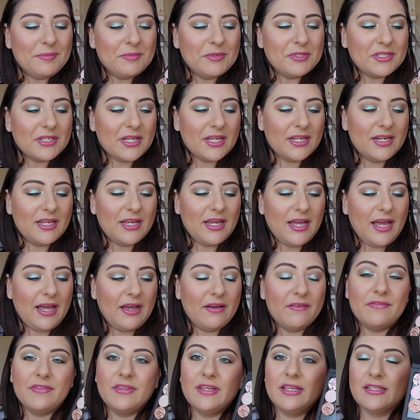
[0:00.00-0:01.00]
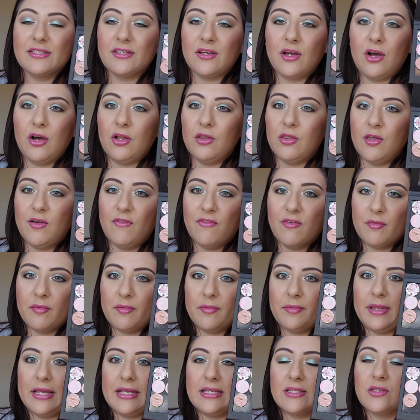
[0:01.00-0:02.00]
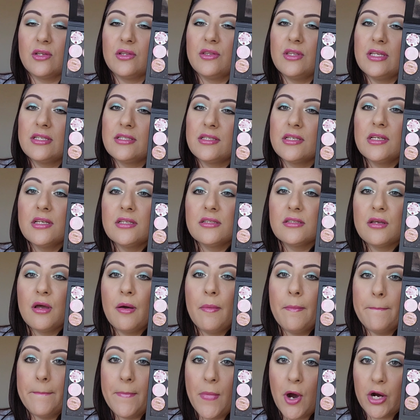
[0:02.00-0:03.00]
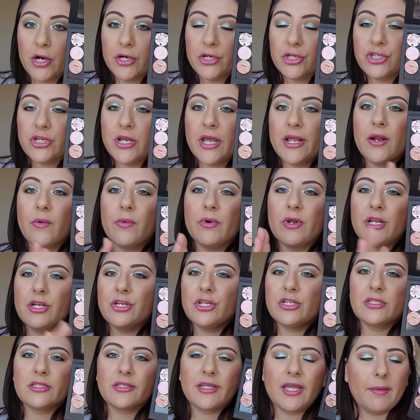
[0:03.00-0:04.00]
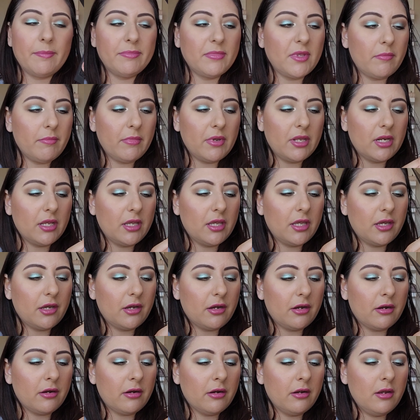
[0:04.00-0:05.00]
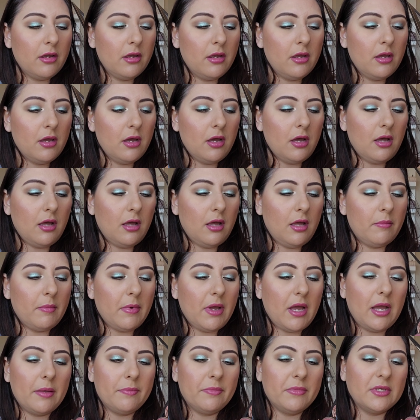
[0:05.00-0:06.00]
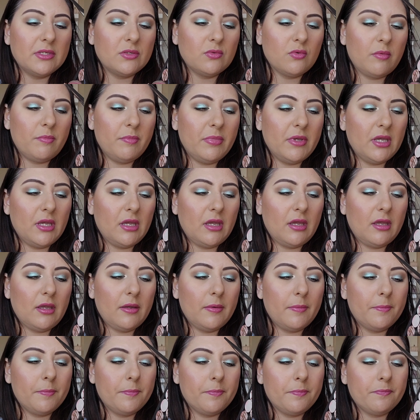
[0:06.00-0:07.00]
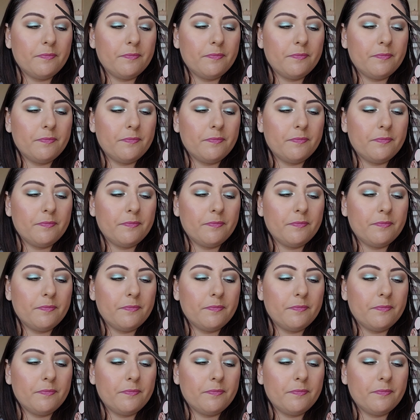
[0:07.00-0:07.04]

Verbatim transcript: I'm just gonna have these all over the place so this is March and I want to just keep them in here um, I, this will be